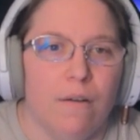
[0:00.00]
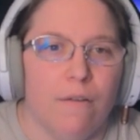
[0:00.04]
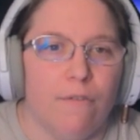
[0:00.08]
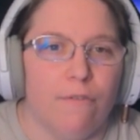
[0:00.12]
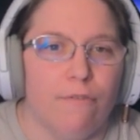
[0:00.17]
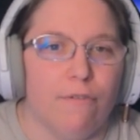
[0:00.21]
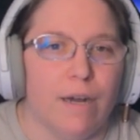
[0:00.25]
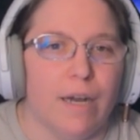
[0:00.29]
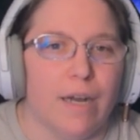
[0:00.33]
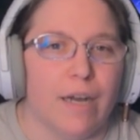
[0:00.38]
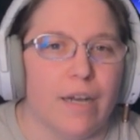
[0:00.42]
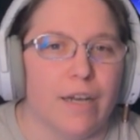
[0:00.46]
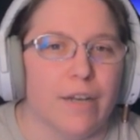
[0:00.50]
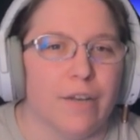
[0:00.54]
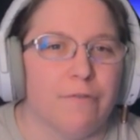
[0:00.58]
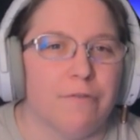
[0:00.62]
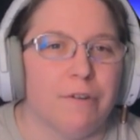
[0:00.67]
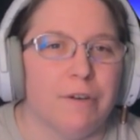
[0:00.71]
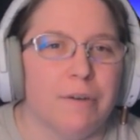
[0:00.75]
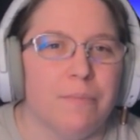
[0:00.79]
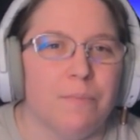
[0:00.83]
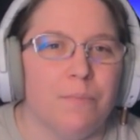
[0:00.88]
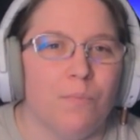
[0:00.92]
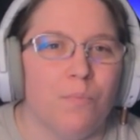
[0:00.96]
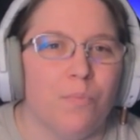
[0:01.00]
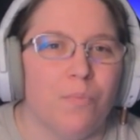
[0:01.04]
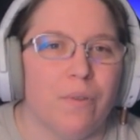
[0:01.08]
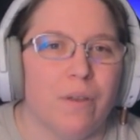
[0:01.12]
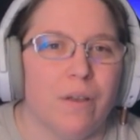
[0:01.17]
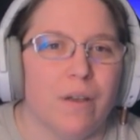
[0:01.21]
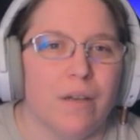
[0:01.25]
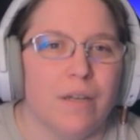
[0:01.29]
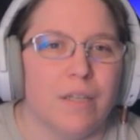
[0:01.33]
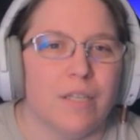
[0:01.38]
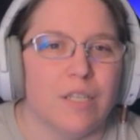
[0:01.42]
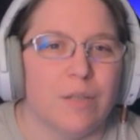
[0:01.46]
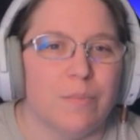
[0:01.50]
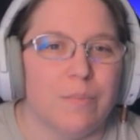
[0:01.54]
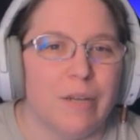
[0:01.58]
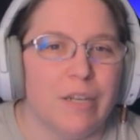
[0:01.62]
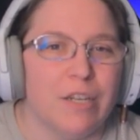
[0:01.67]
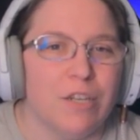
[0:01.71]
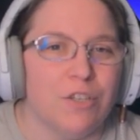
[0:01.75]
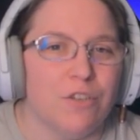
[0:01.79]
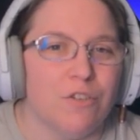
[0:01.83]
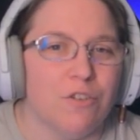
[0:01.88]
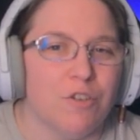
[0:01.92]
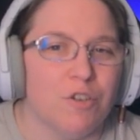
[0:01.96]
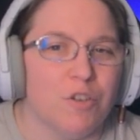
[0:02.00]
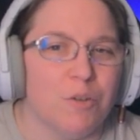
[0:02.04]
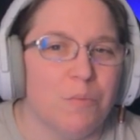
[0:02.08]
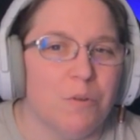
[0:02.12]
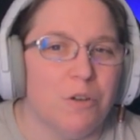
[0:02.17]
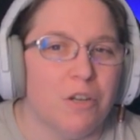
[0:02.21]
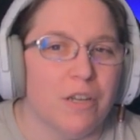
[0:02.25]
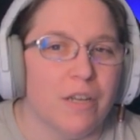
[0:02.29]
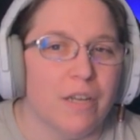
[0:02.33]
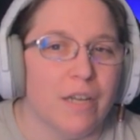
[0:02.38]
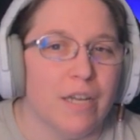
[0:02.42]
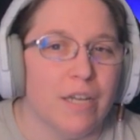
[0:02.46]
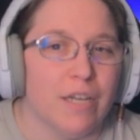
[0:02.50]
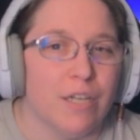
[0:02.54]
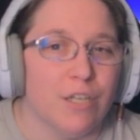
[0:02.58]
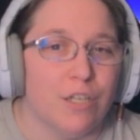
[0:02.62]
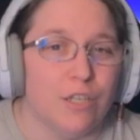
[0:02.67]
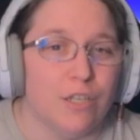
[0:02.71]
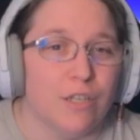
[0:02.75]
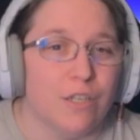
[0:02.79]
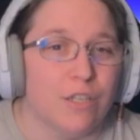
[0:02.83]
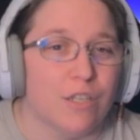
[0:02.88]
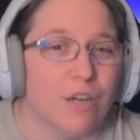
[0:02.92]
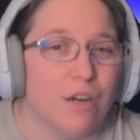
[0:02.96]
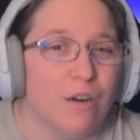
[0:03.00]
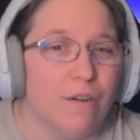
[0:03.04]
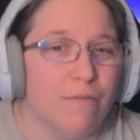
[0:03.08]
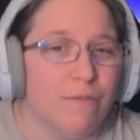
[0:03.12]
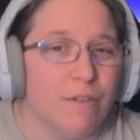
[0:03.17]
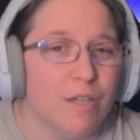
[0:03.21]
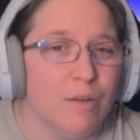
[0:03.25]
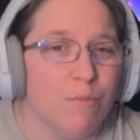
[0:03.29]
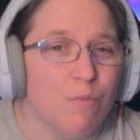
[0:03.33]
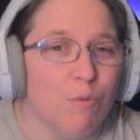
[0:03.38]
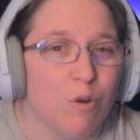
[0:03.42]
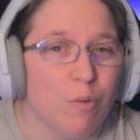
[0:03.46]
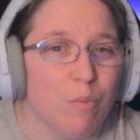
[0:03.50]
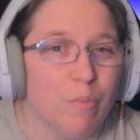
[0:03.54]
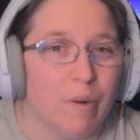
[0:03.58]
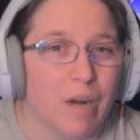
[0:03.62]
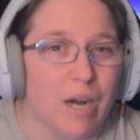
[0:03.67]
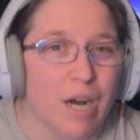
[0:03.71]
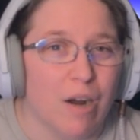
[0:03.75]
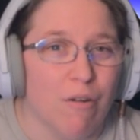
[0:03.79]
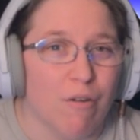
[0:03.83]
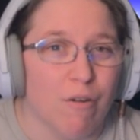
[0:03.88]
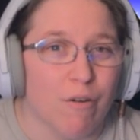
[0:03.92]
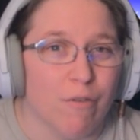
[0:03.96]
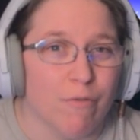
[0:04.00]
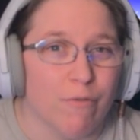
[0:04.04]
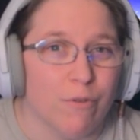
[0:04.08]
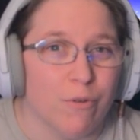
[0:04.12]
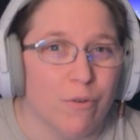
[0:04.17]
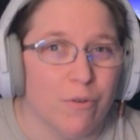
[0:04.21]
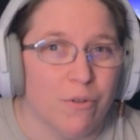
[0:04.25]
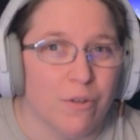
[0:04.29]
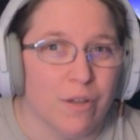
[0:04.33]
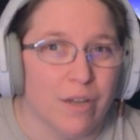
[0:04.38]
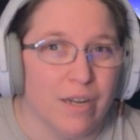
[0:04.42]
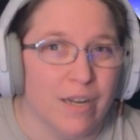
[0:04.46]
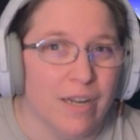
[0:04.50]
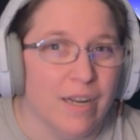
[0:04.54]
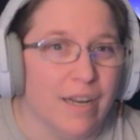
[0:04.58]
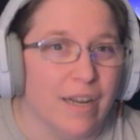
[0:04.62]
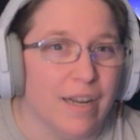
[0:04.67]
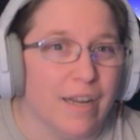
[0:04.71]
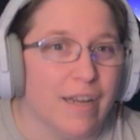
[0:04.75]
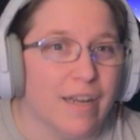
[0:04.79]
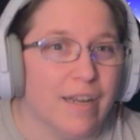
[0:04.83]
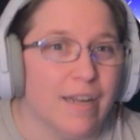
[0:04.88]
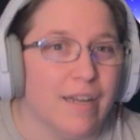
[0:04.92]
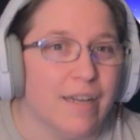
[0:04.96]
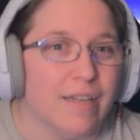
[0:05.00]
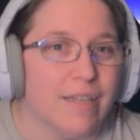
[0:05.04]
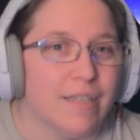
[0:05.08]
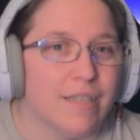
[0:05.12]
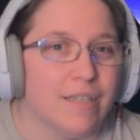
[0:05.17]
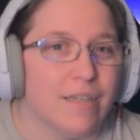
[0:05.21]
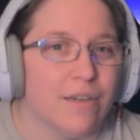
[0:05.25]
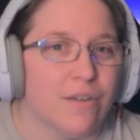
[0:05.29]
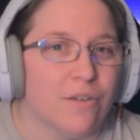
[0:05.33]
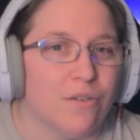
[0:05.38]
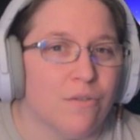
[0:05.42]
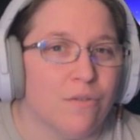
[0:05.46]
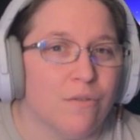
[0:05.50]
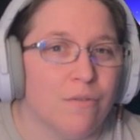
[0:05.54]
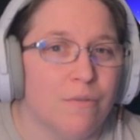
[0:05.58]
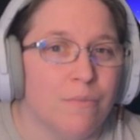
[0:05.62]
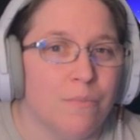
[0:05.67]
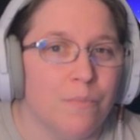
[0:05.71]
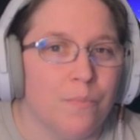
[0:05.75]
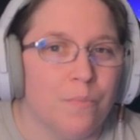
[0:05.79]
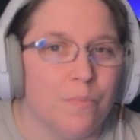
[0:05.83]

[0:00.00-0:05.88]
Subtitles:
5. Spatial communication is often more powerful than any hand signal.